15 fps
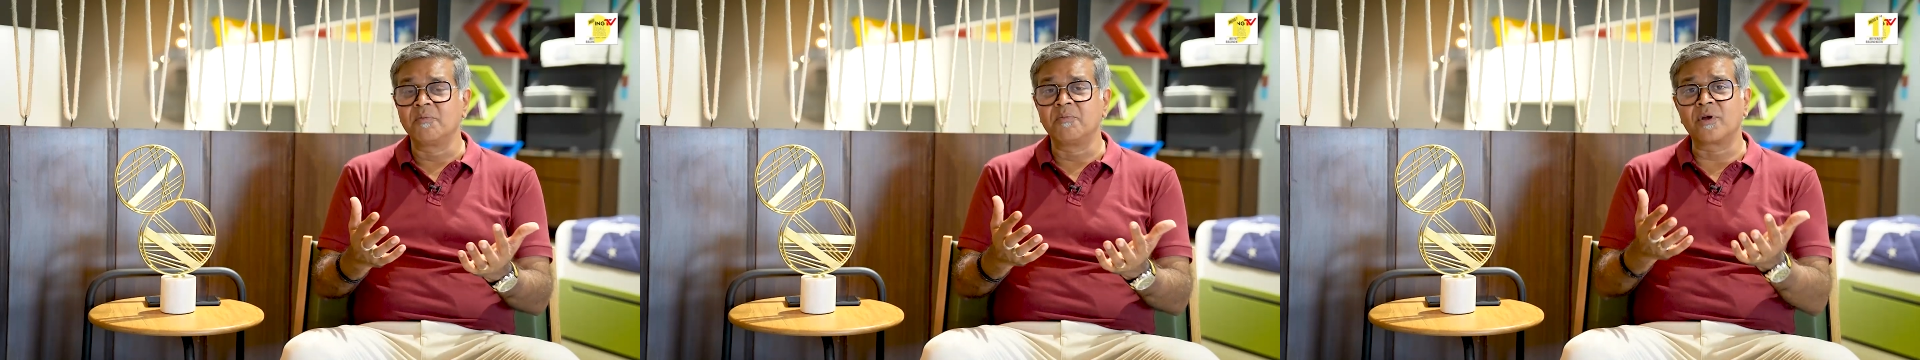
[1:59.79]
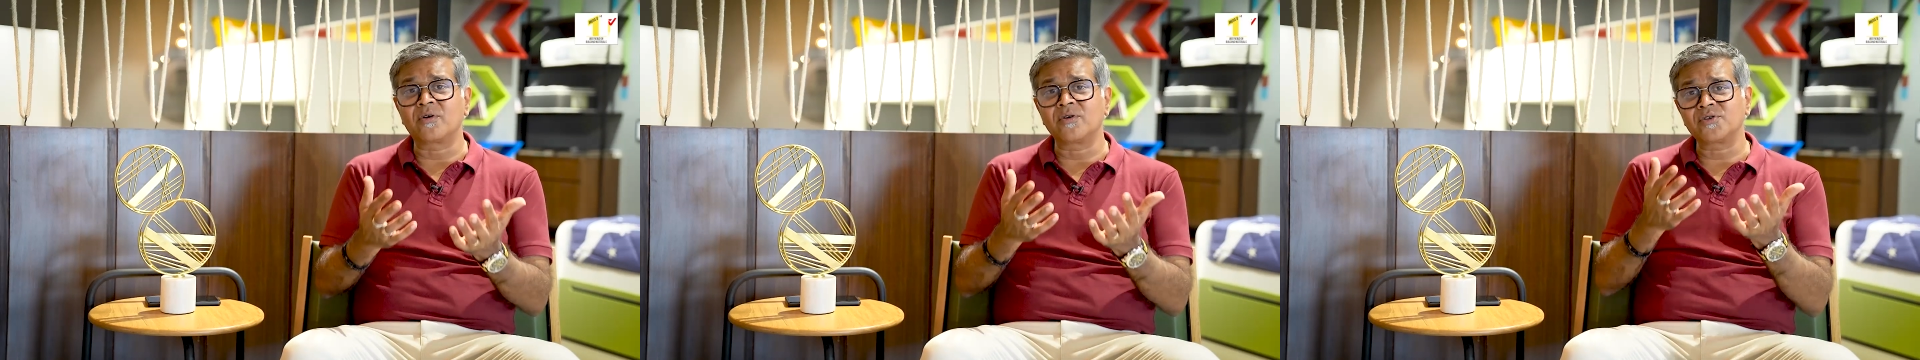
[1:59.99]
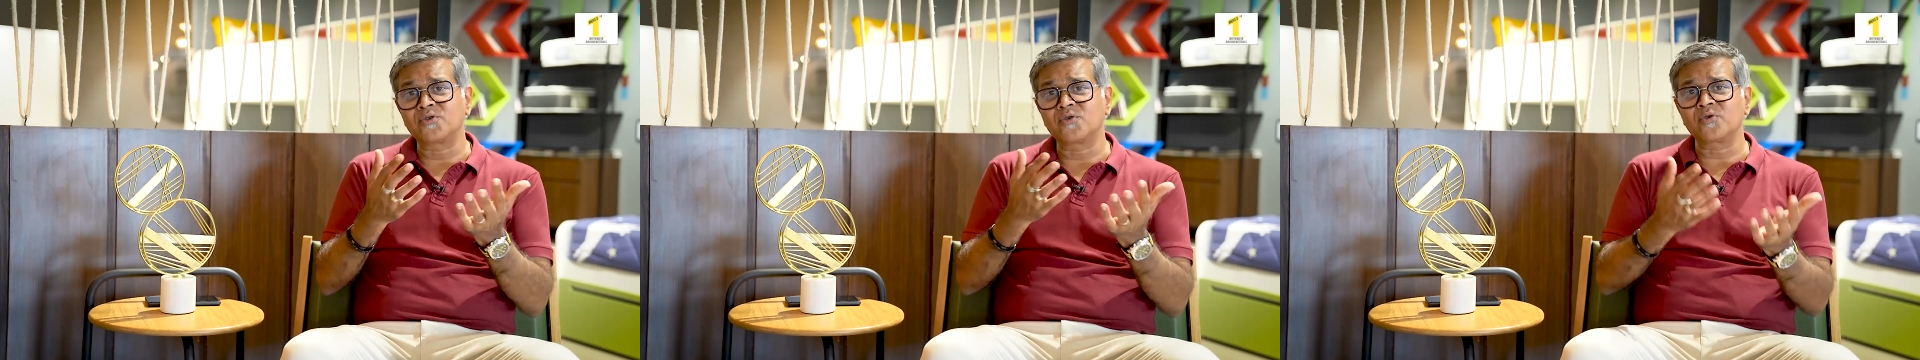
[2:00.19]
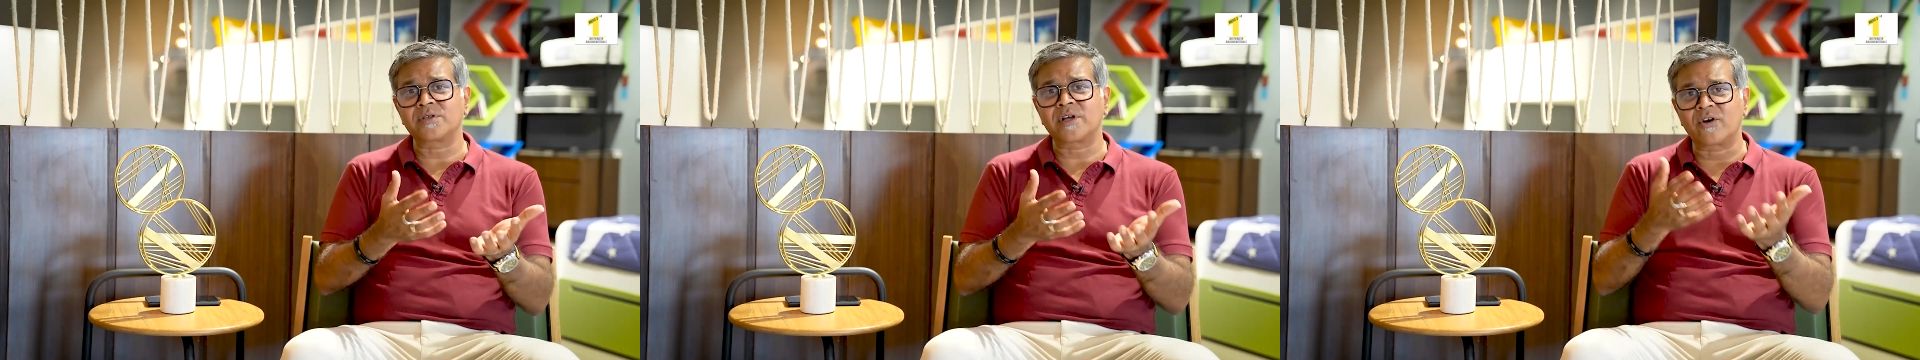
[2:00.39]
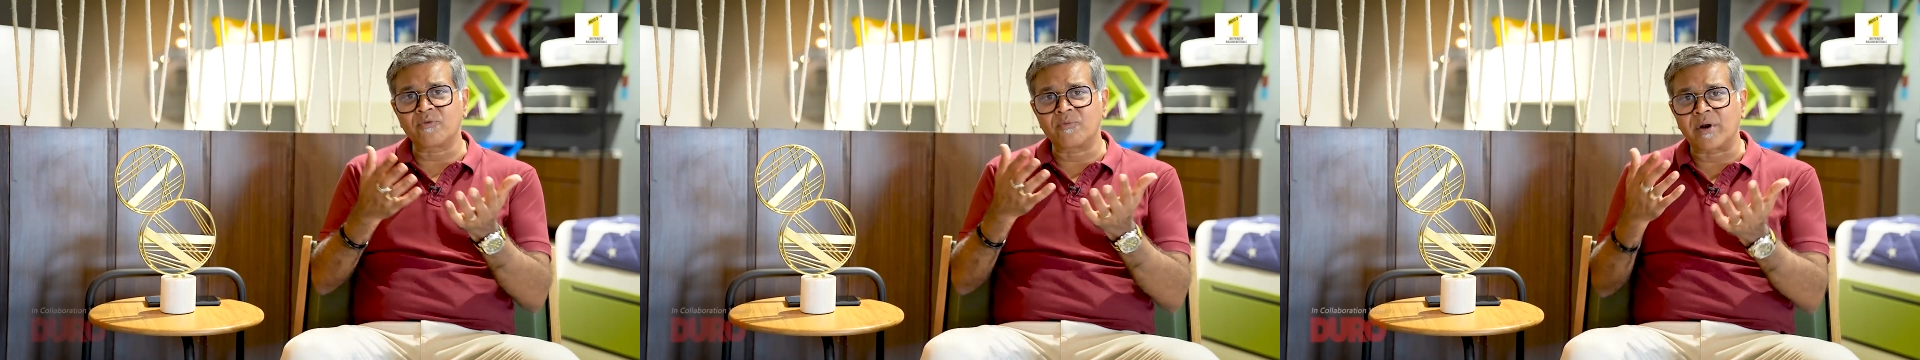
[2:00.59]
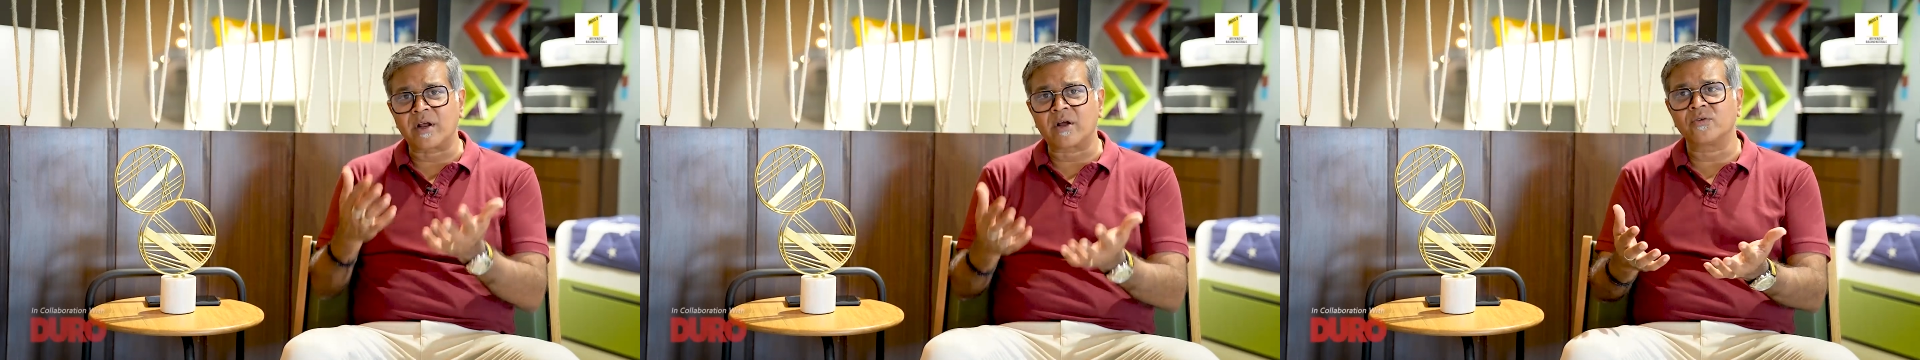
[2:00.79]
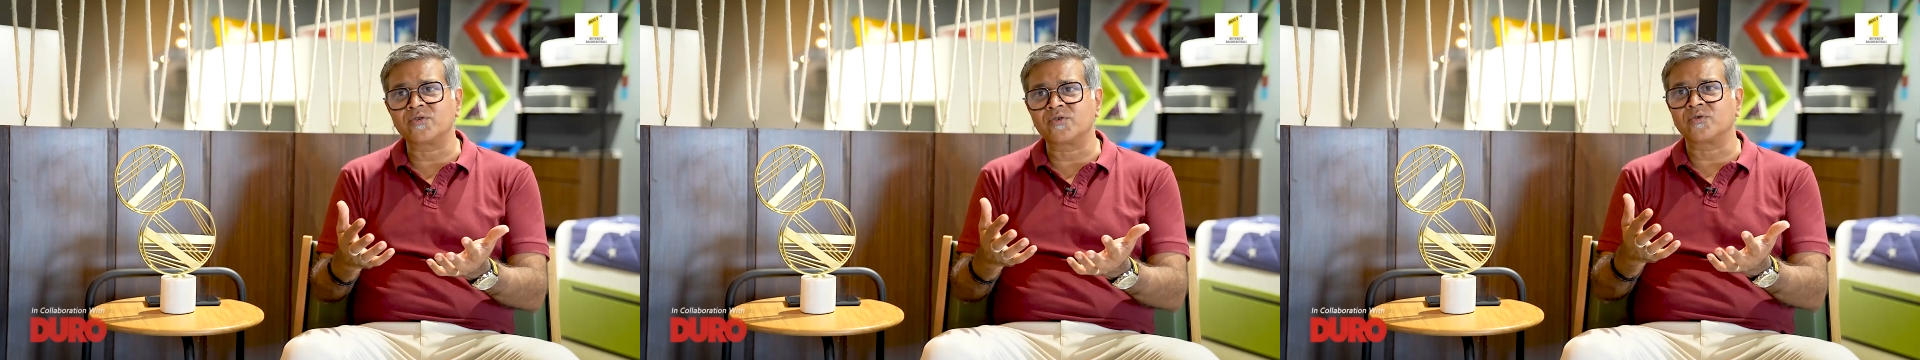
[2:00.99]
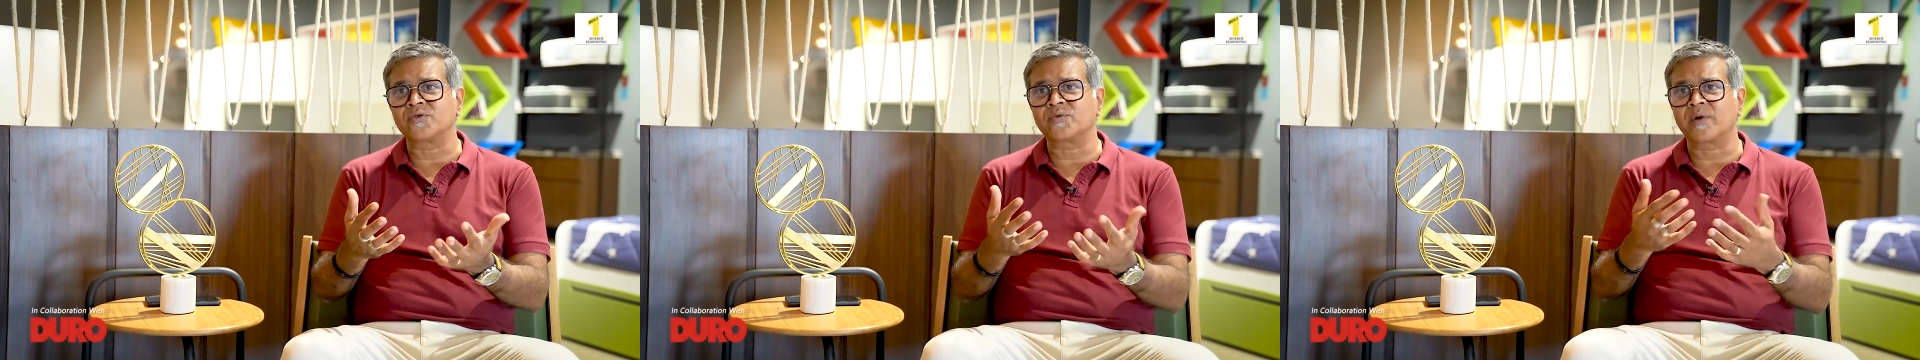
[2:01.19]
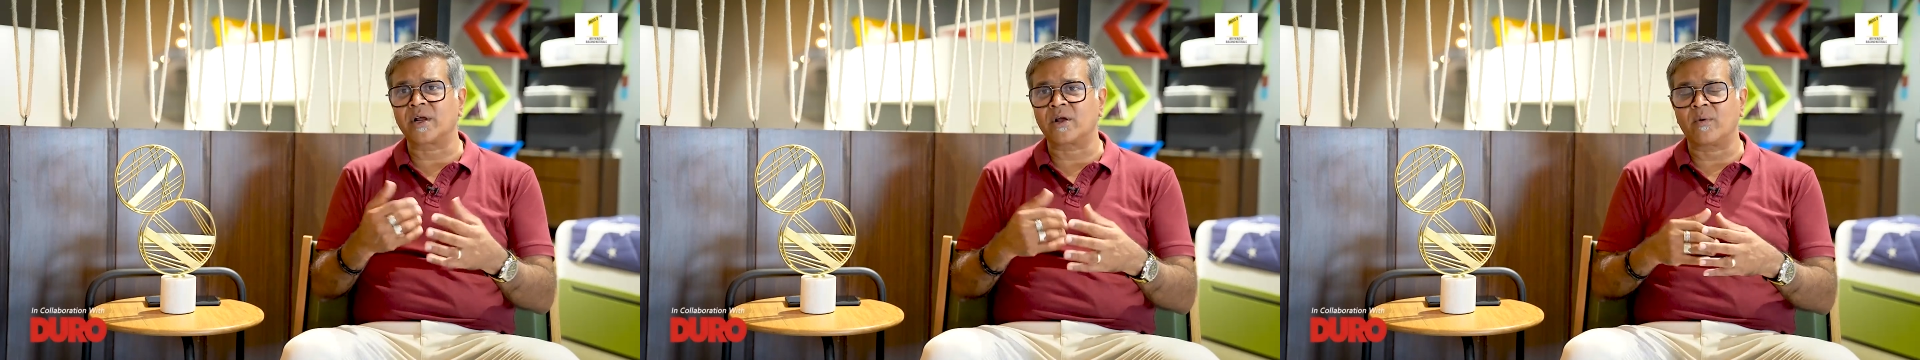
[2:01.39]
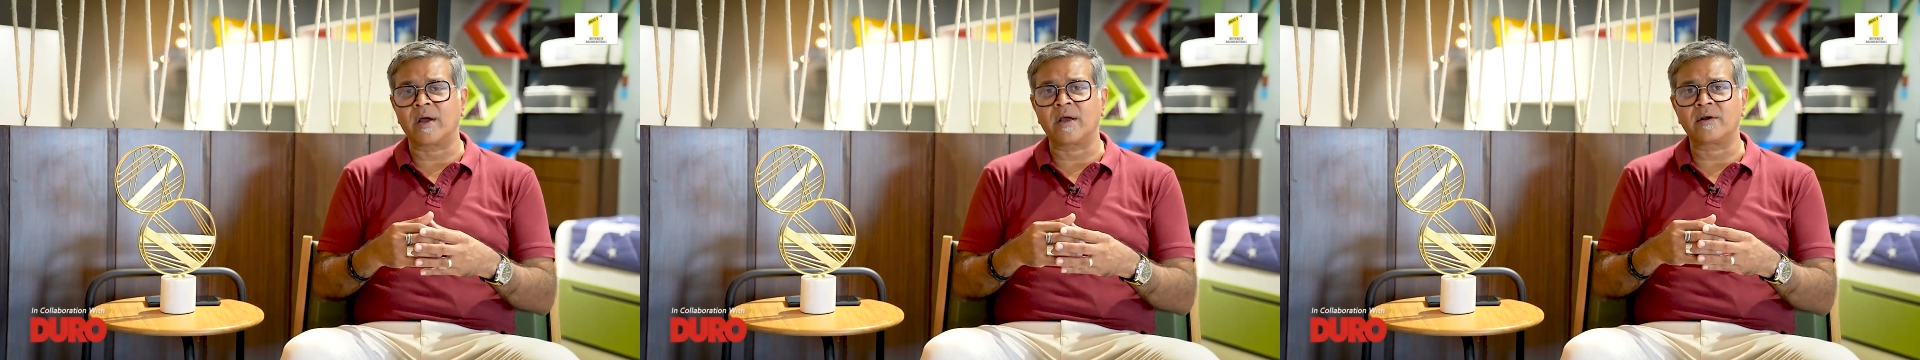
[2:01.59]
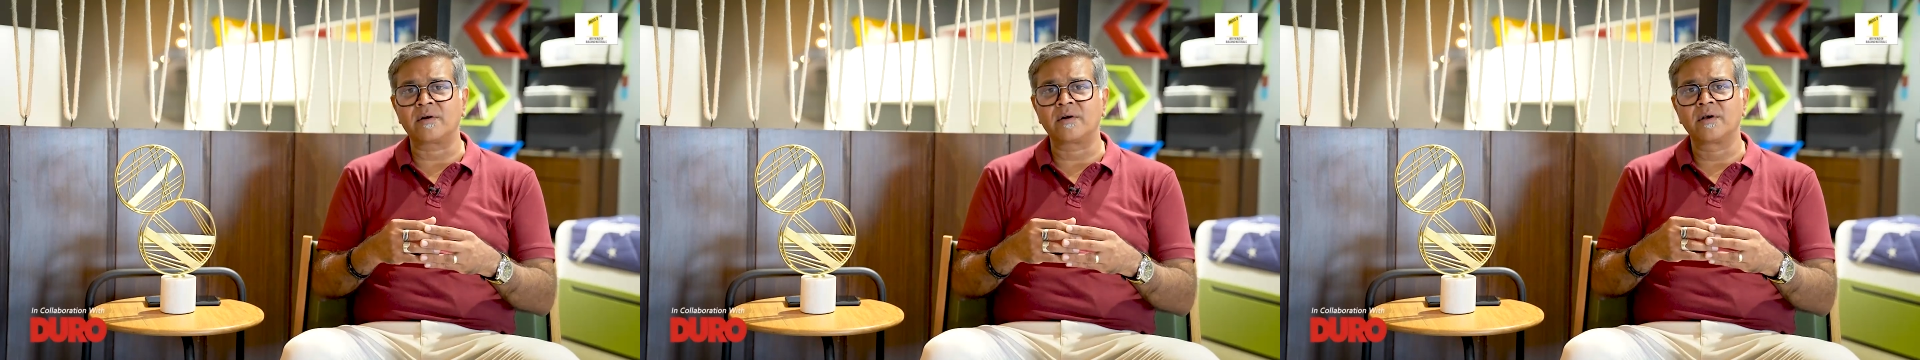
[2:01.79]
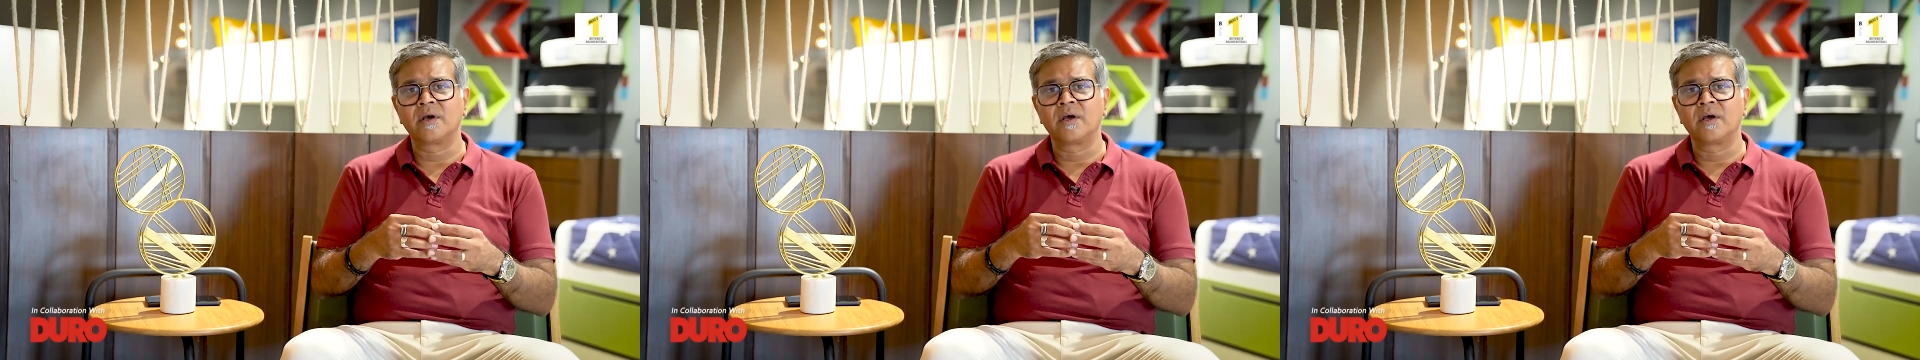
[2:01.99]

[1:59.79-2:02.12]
Because those kind of breakout zones were required